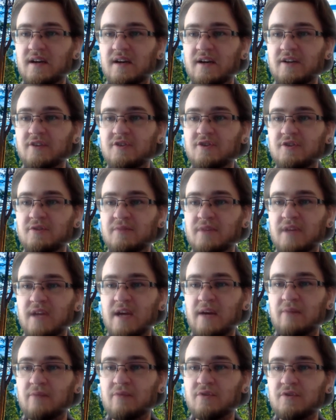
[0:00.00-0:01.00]
you should
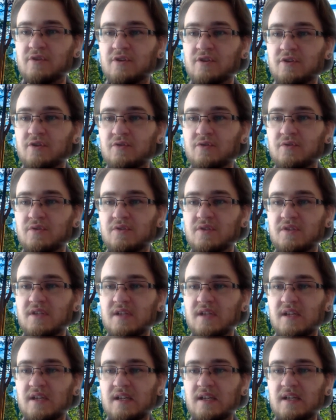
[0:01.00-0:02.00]
be able to
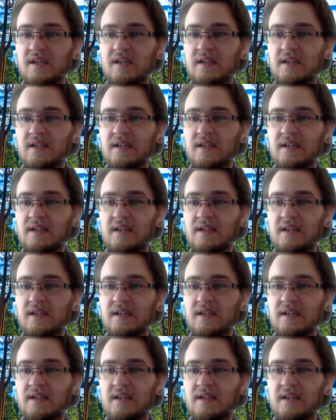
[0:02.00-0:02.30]
see